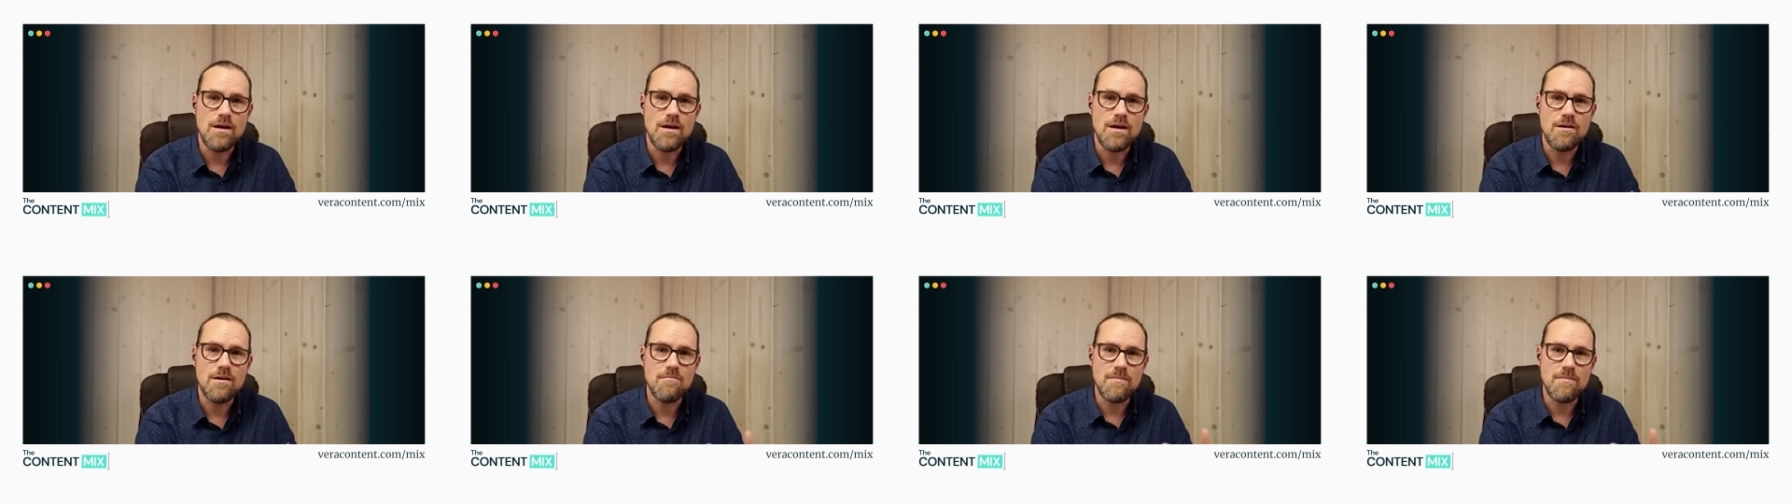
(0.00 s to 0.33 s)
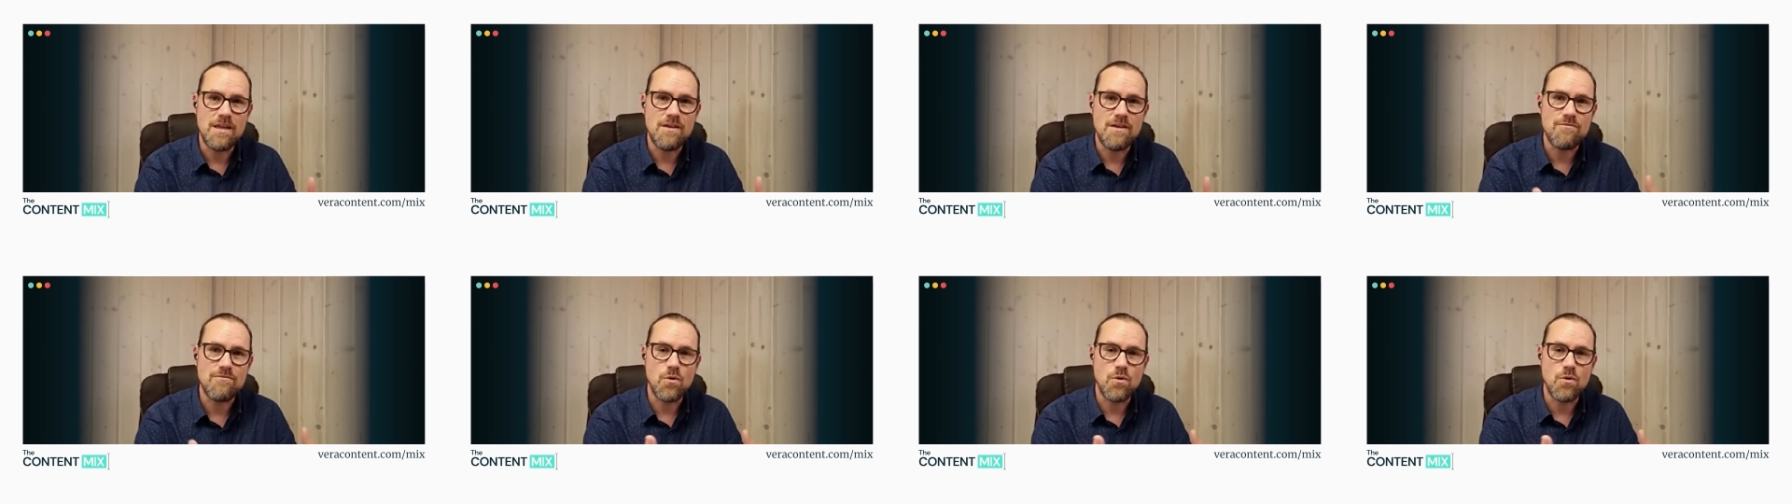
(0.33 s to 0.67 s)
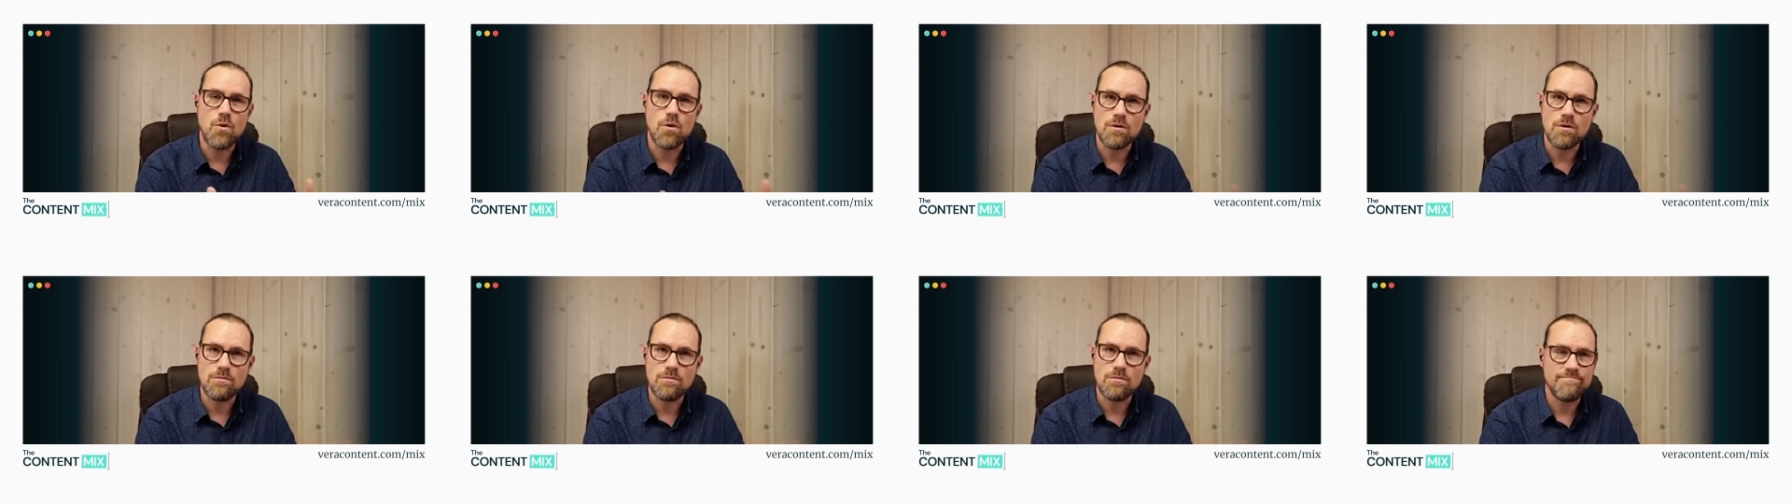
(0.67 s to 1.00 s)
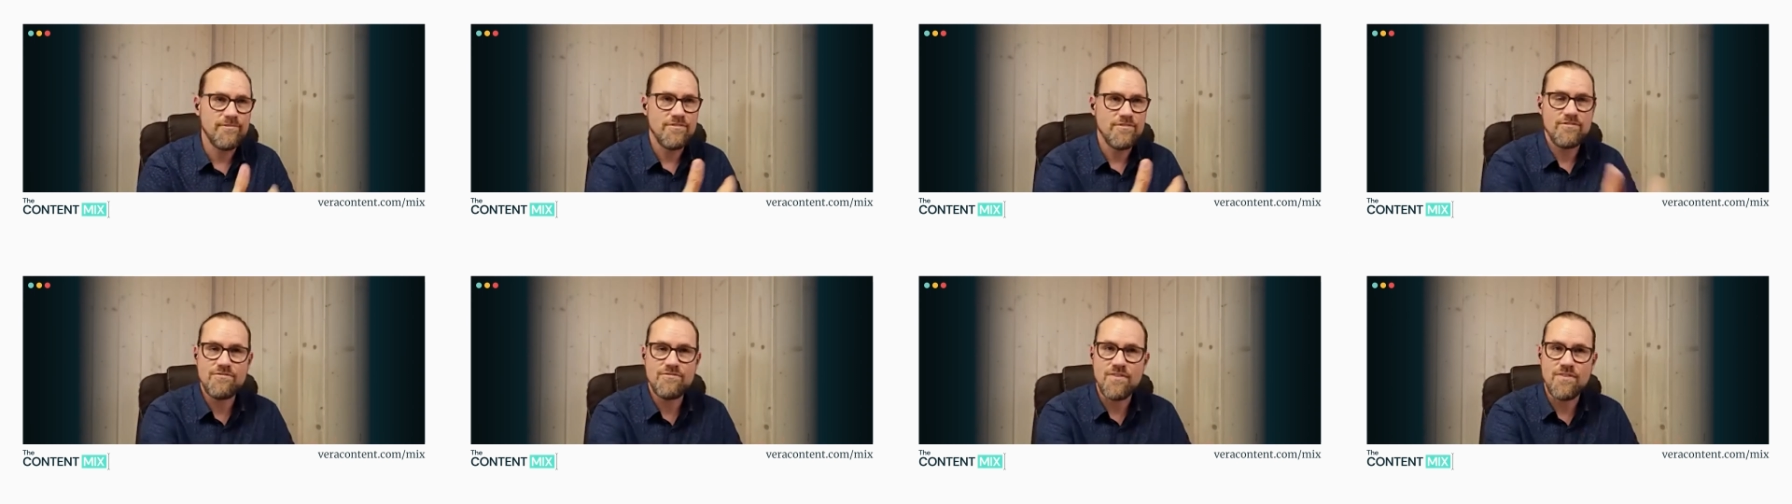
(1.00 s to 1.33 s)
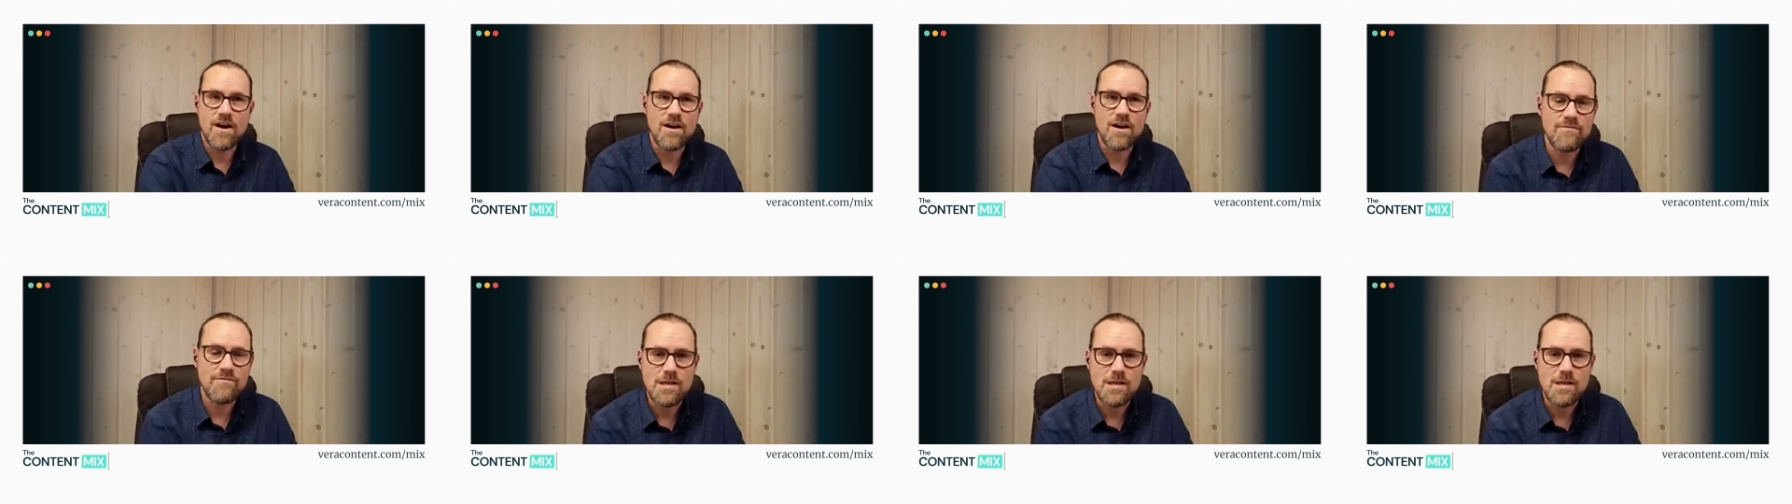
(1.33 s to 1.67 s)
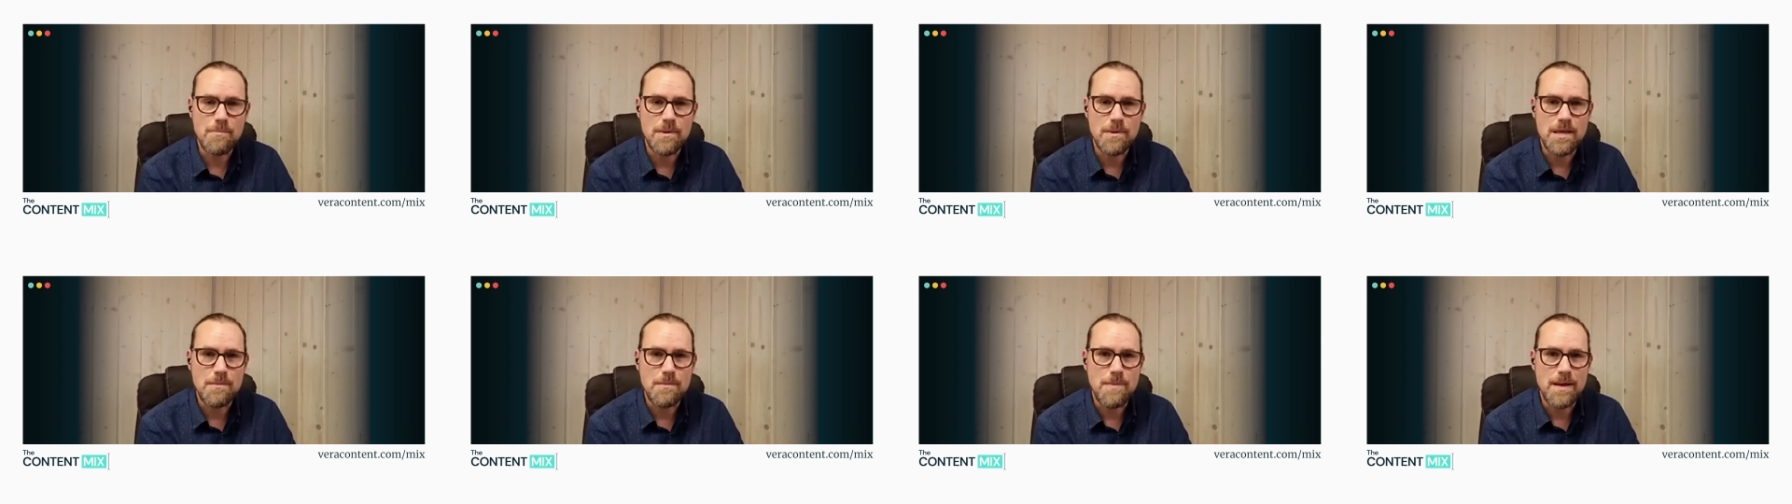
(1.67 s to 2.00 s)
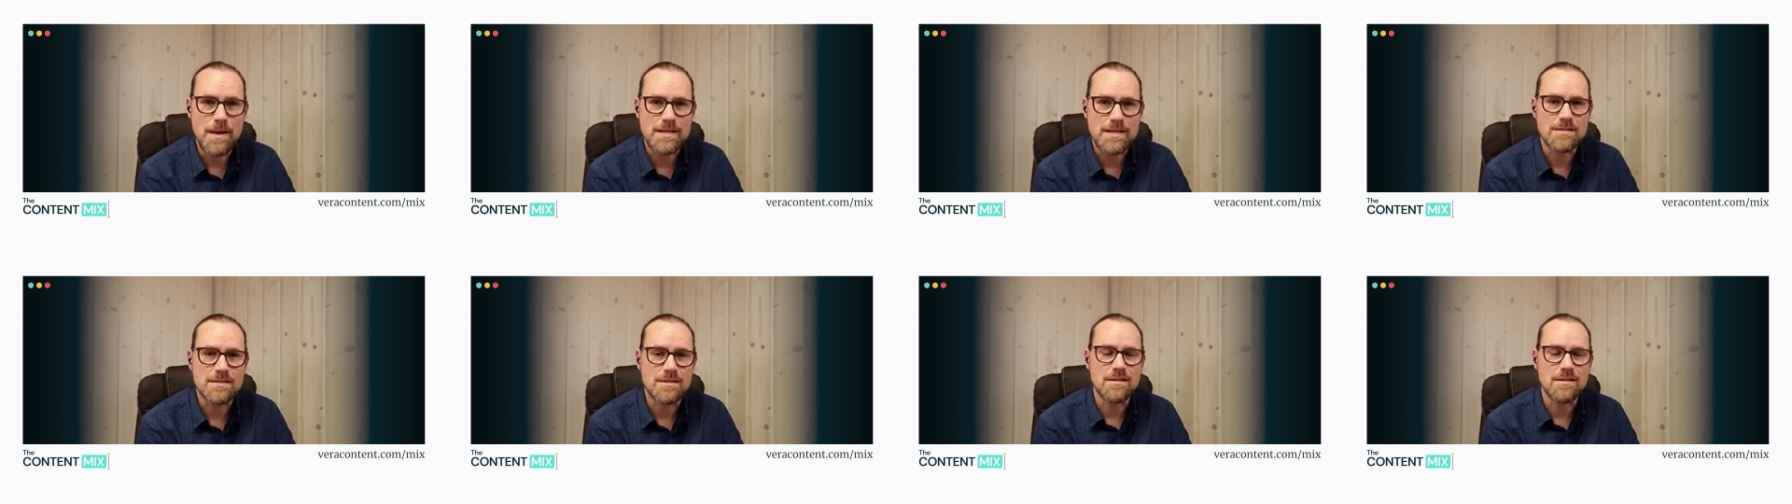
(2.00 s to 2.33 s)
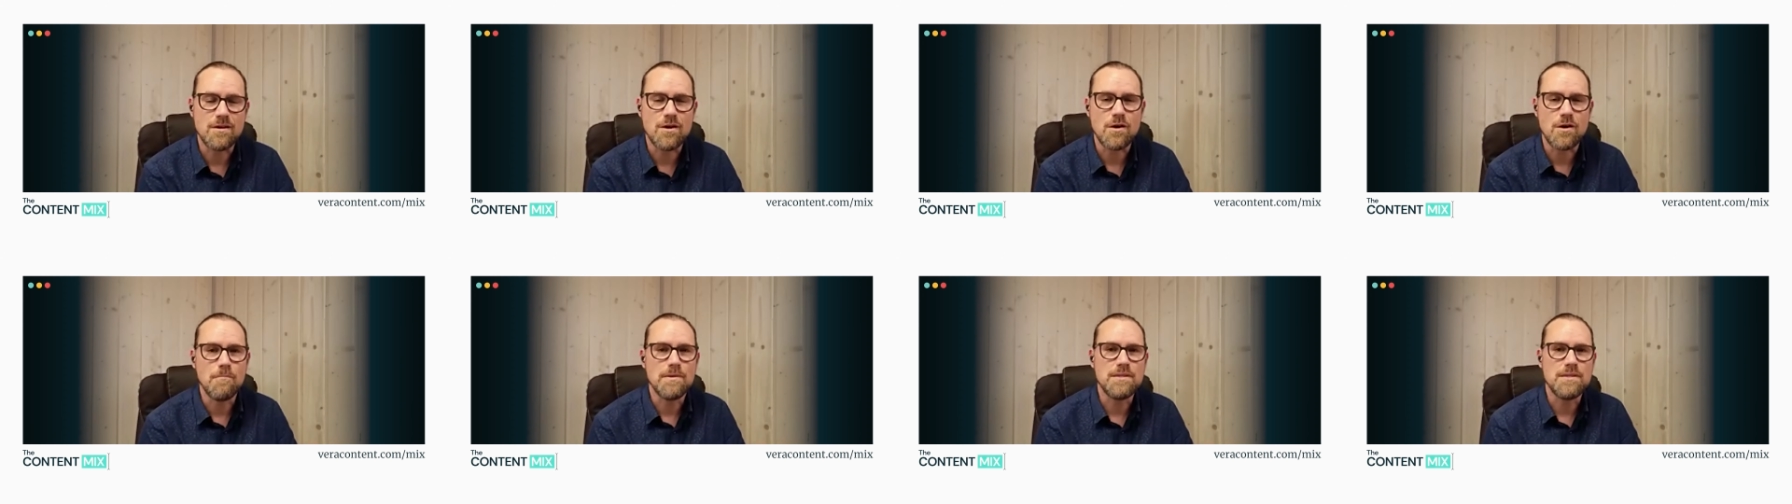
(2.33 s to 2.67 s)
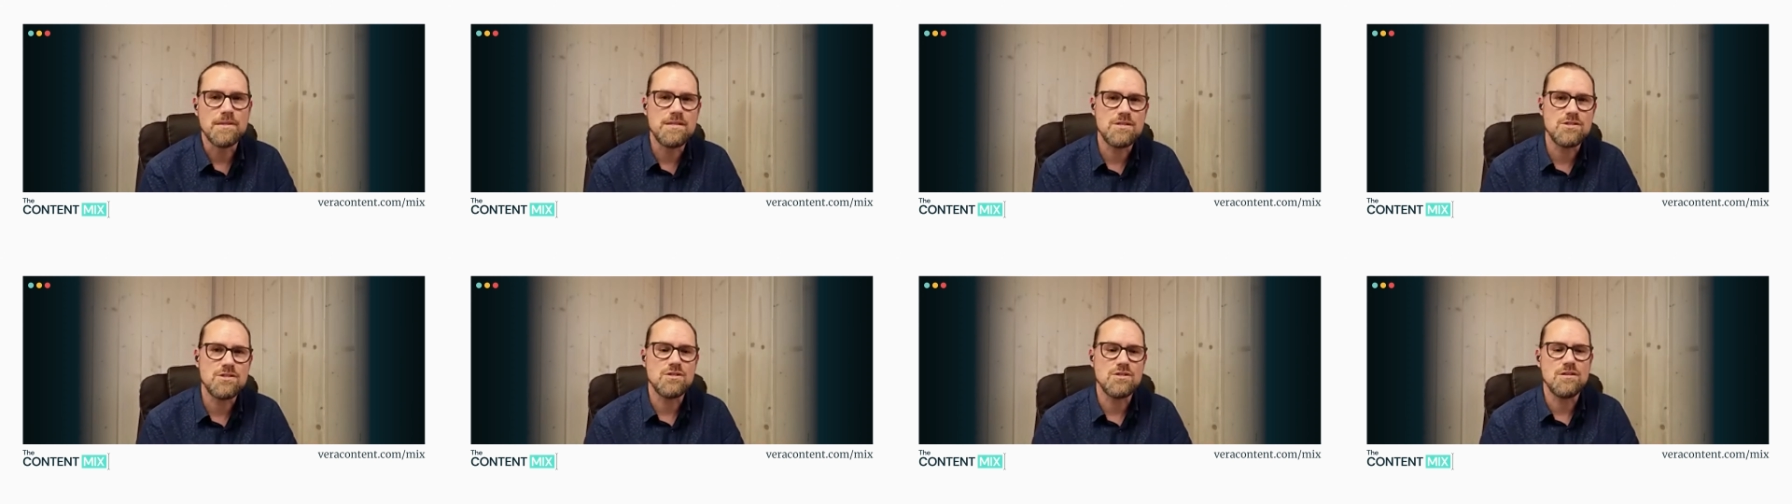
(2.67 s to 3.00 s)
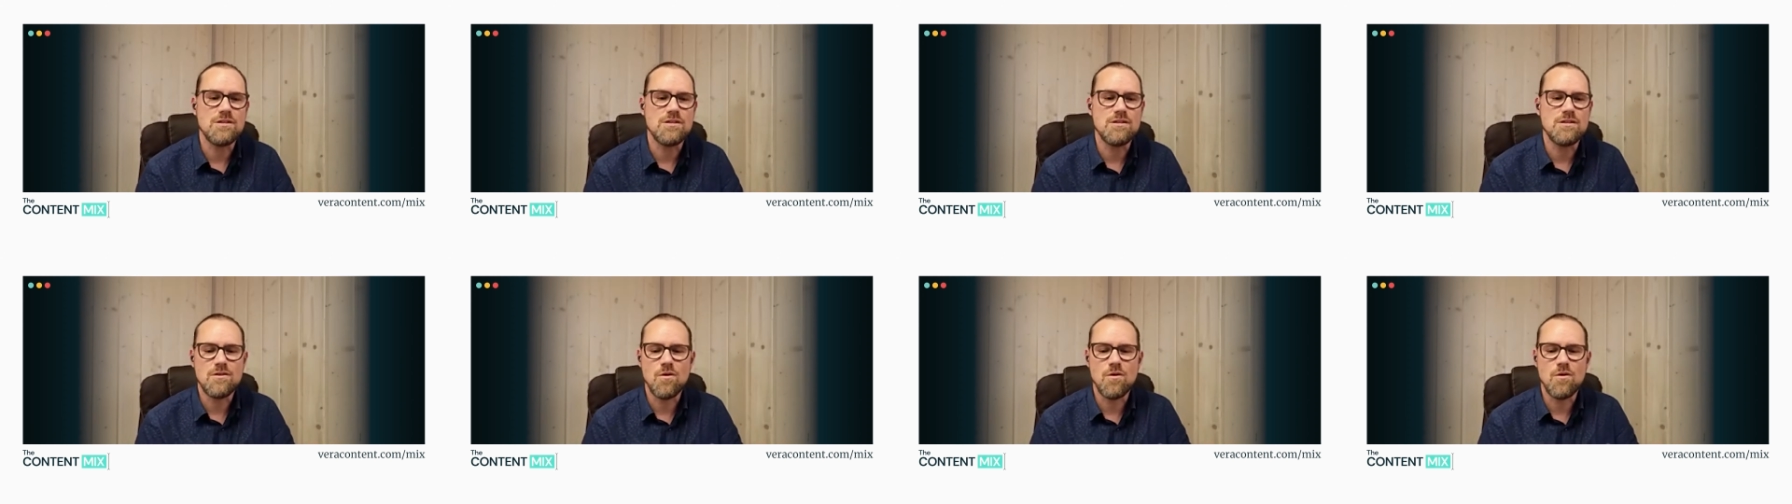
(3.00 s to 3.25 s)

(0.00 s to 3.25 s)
if you're 5 dB better than the competition,